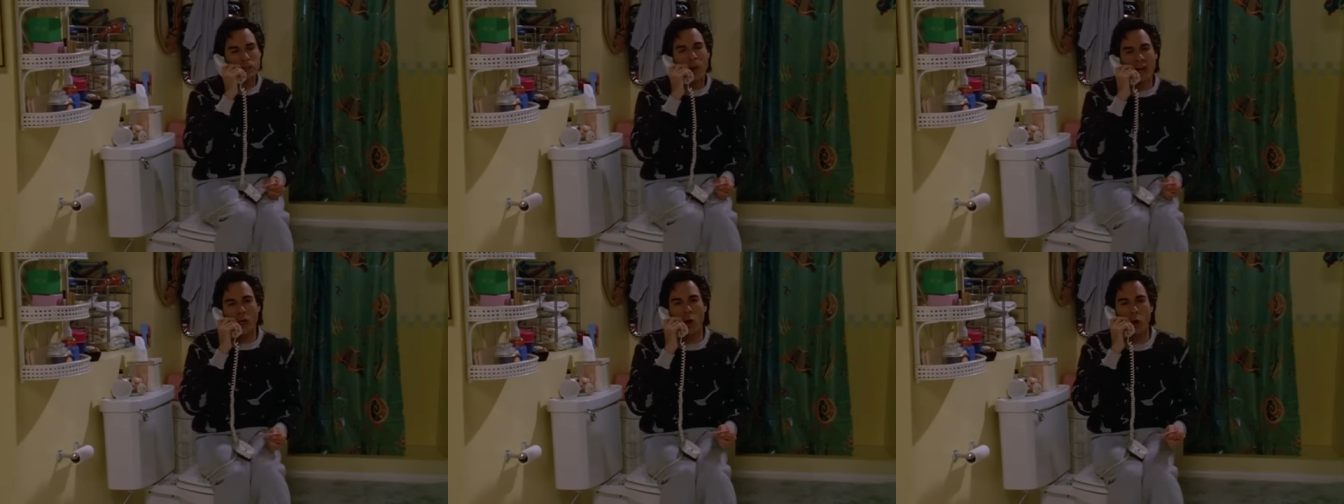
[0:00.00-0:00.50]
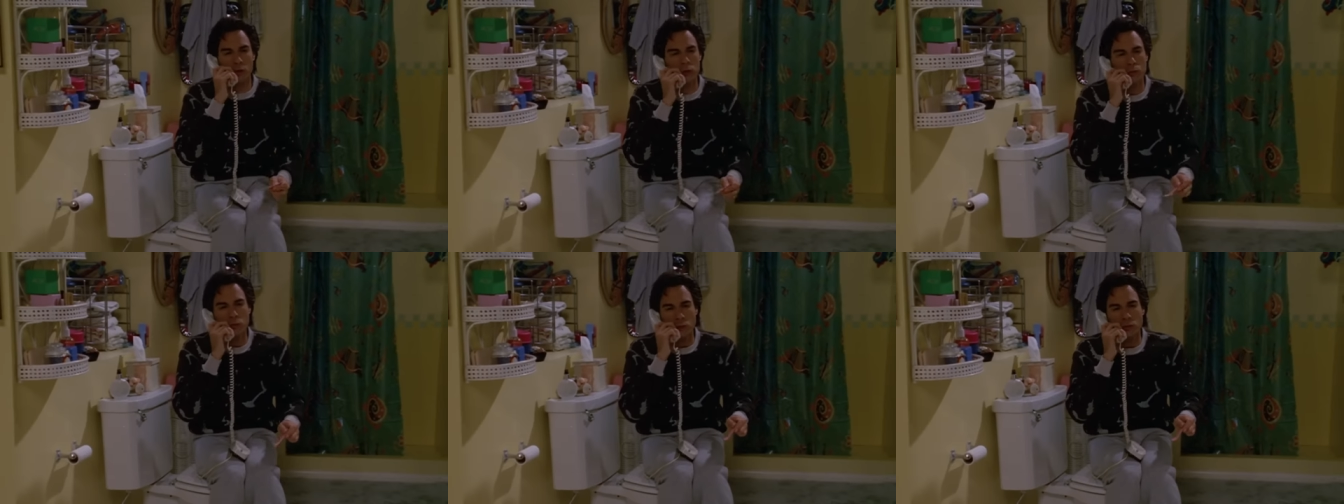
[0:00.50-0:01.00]
that's why I called.
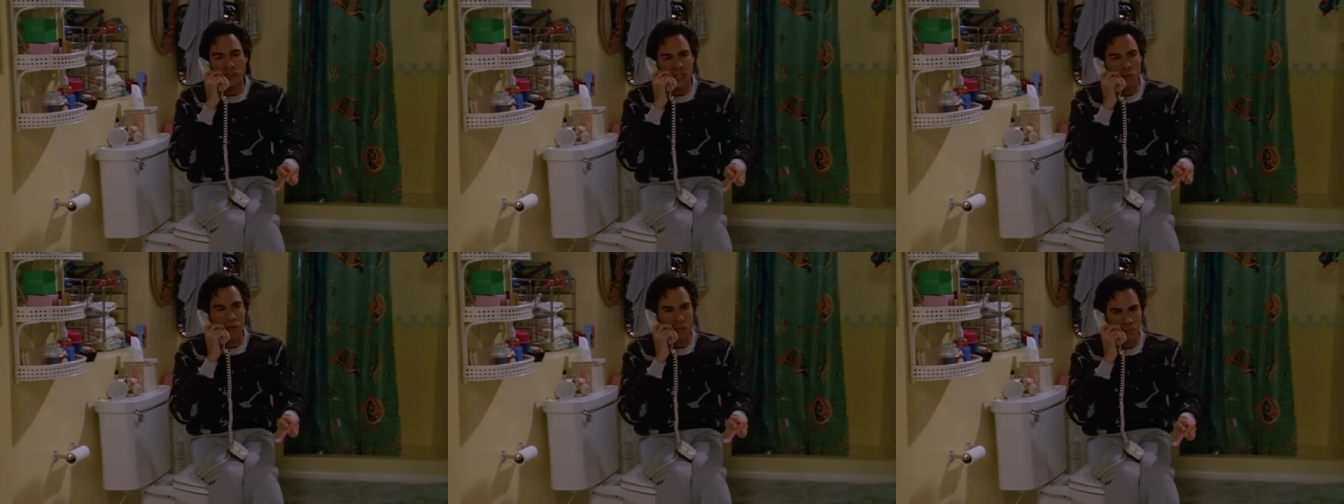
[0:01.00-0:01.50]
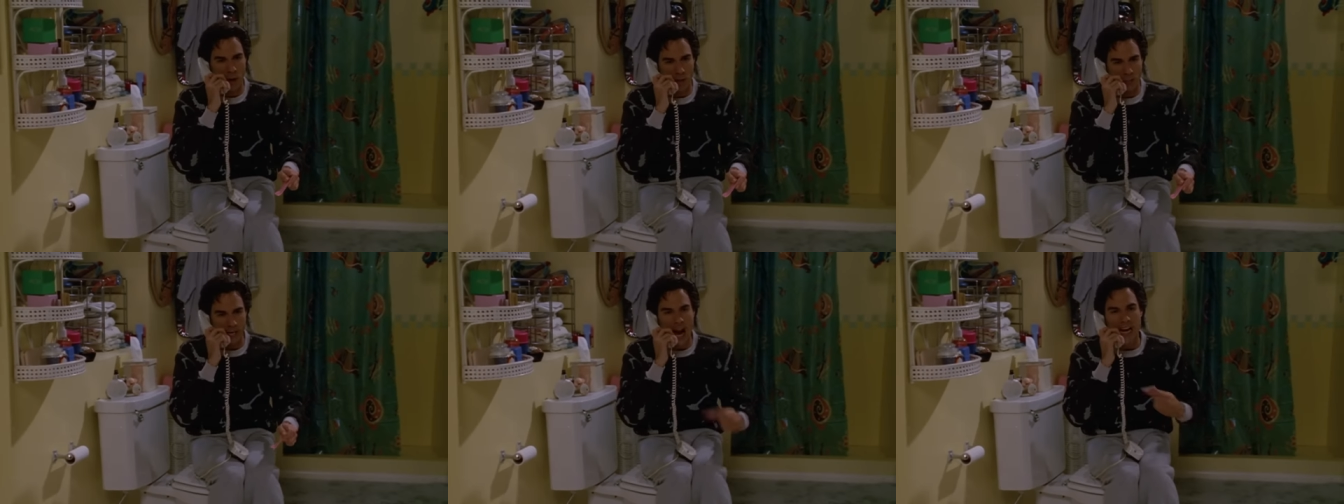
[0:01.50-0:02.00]
You know what you said really
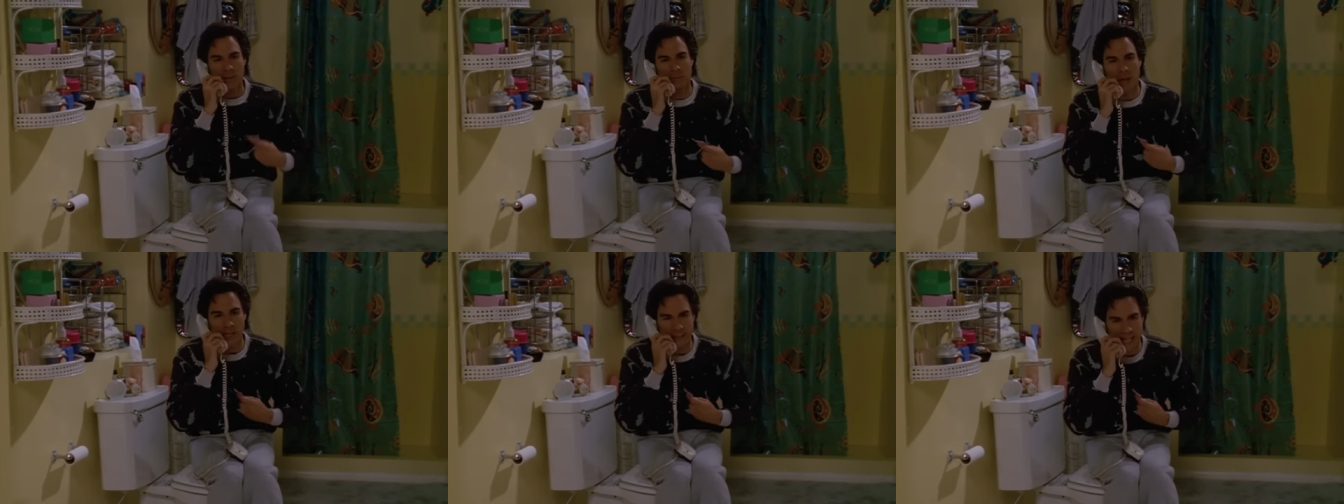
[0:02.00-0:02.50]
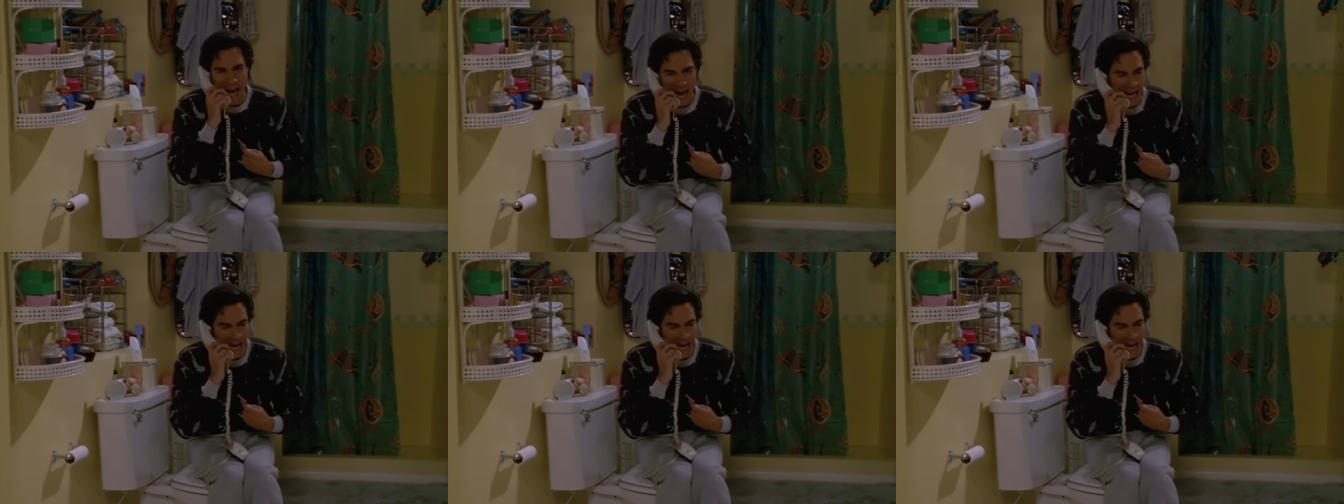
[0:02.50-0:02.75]
bugged me. I am not